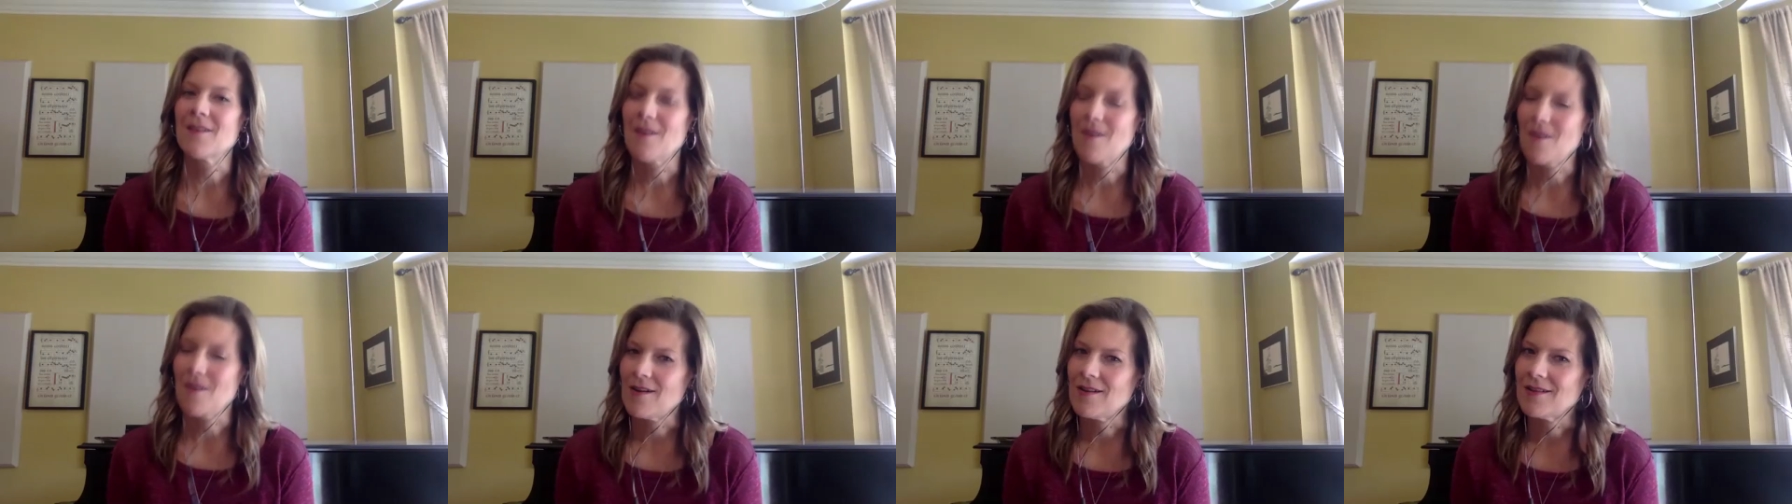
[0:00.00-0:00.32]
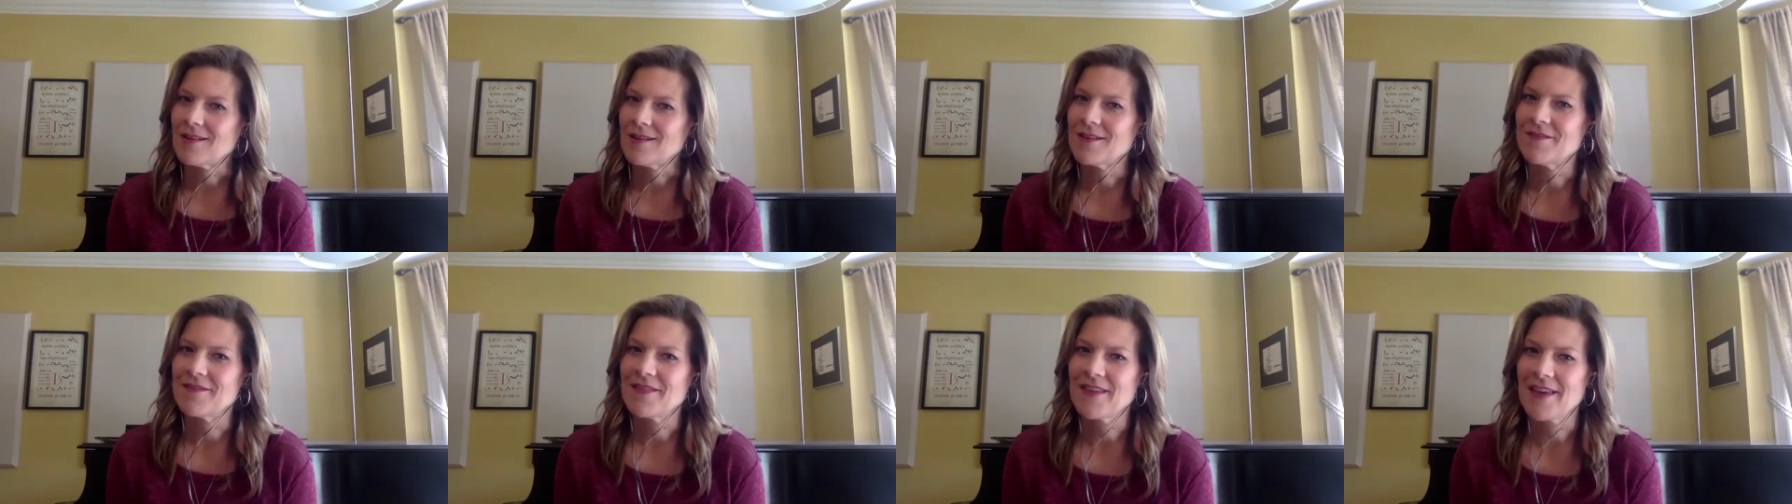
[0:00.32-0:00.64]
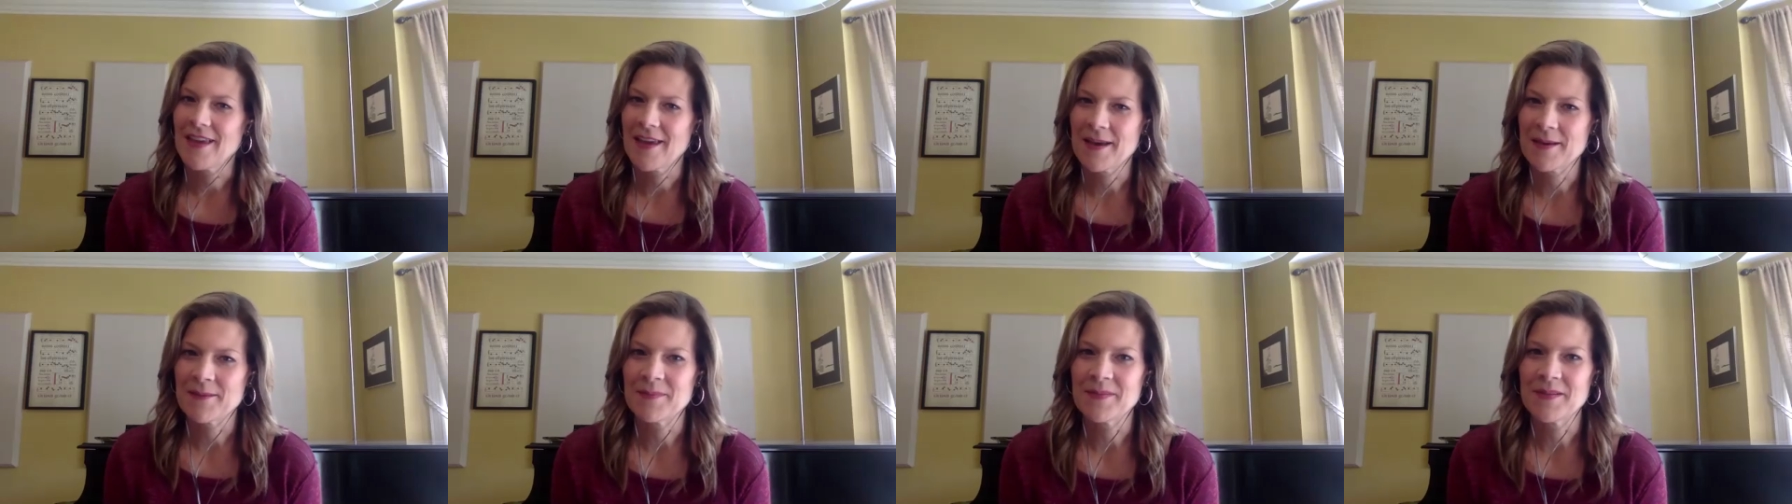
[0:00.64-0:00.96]
all of
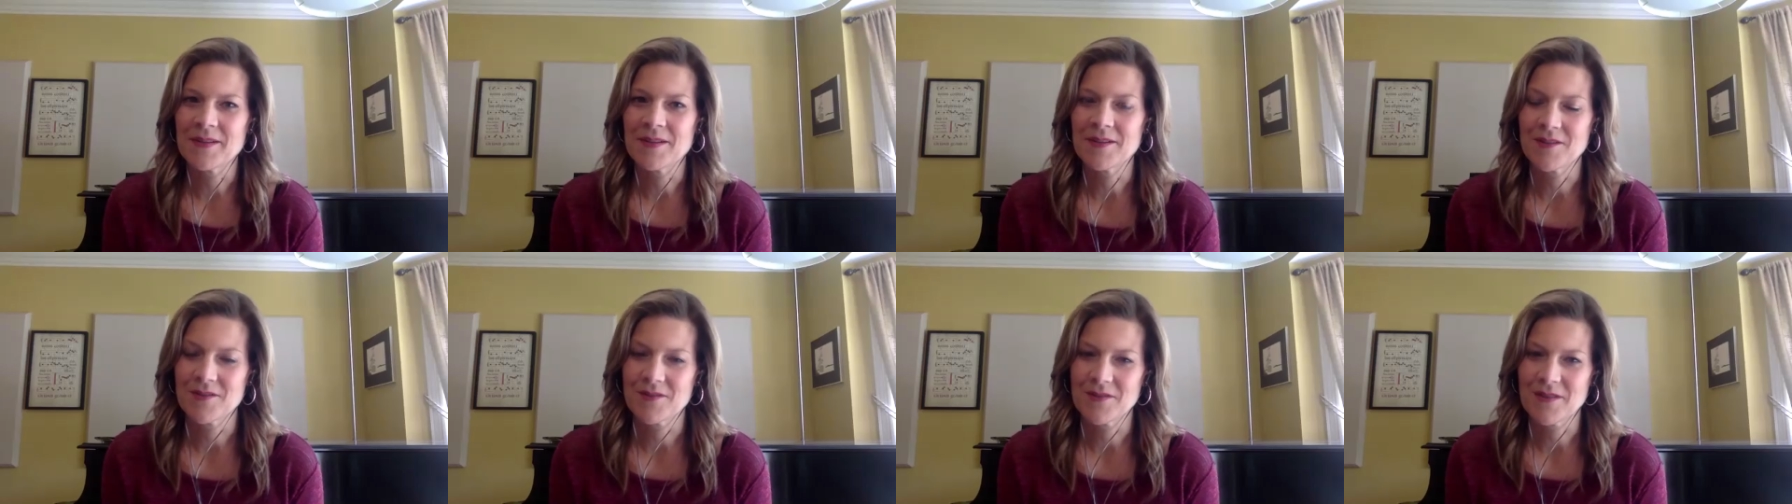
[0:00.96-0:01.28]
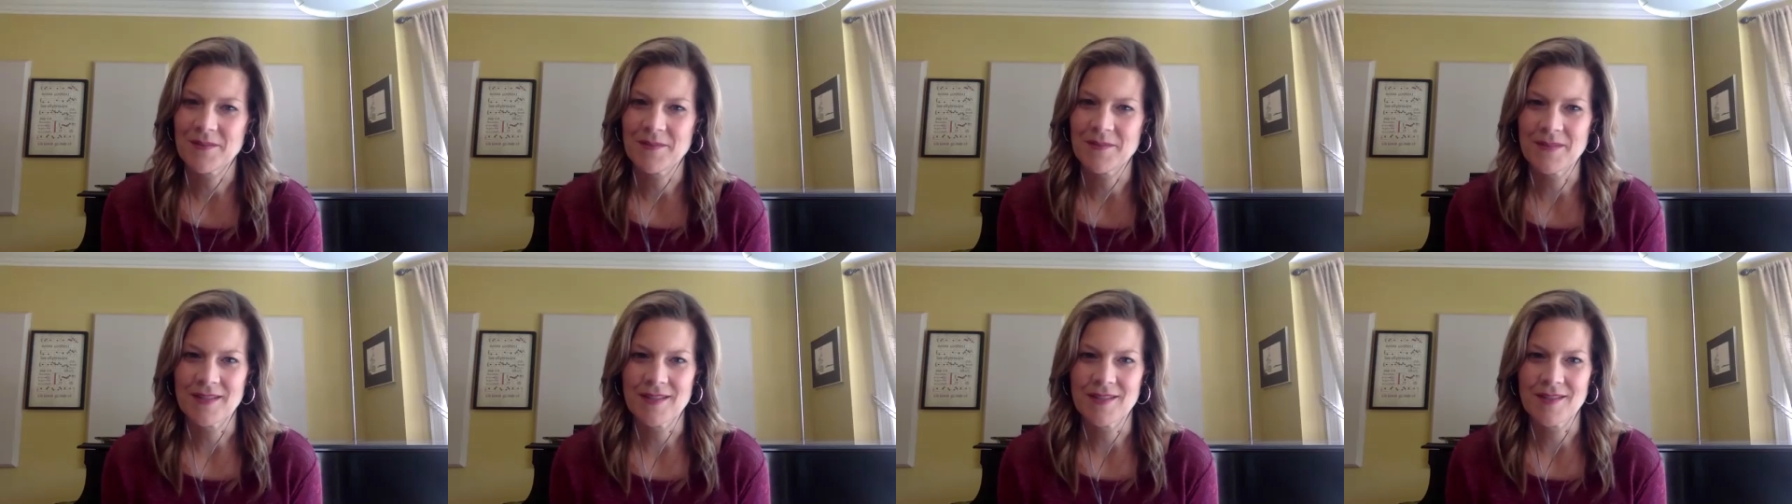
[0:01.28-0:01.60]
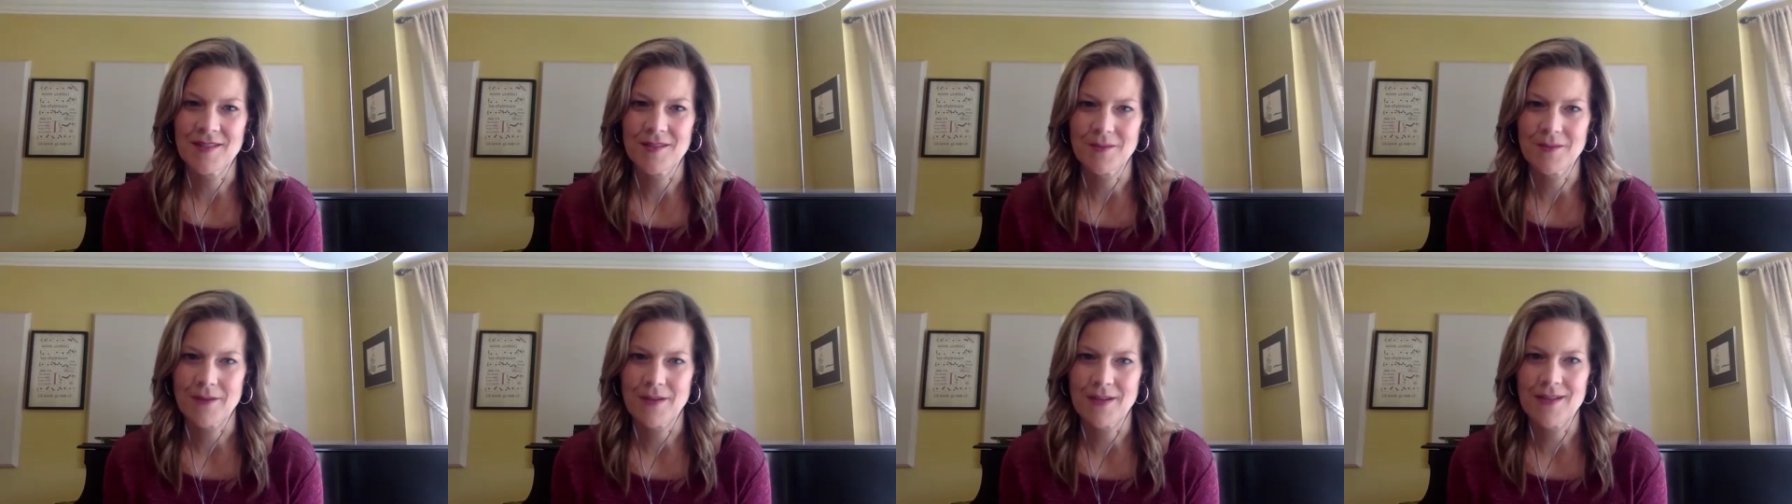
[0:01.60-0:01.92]
the ambient treatments
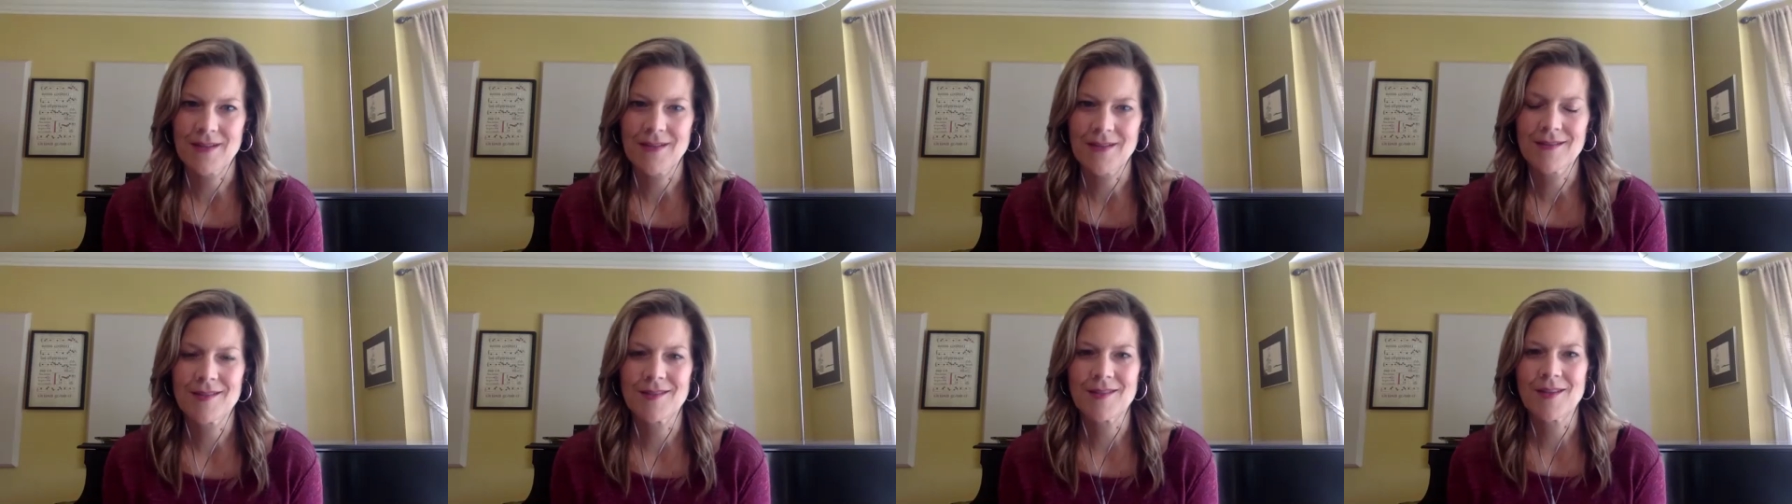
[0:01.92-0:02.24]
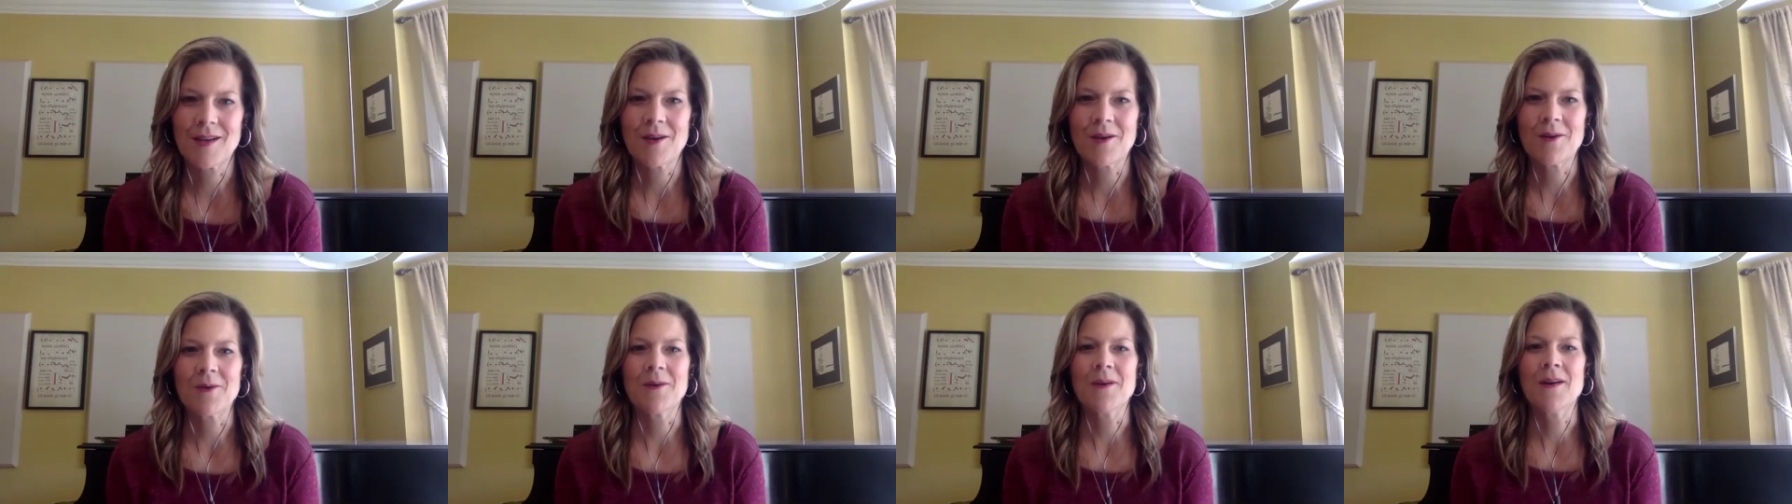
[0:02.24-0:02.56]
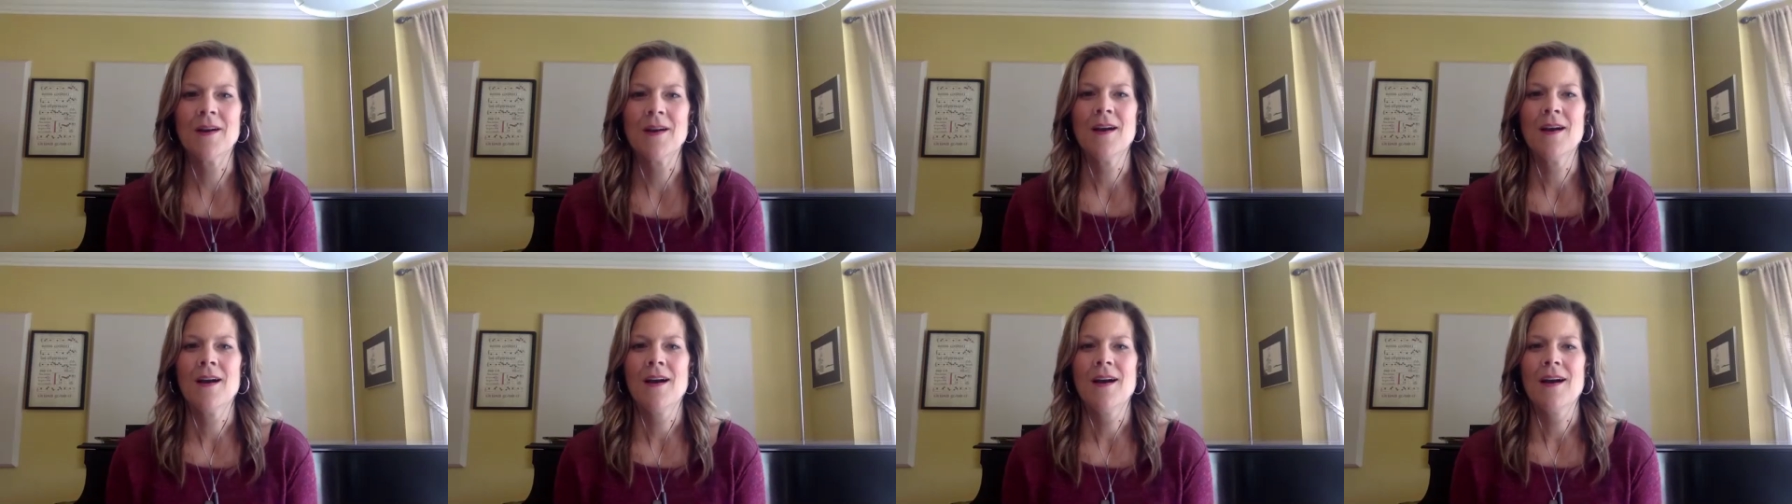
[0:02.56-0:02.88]
to it. So wow.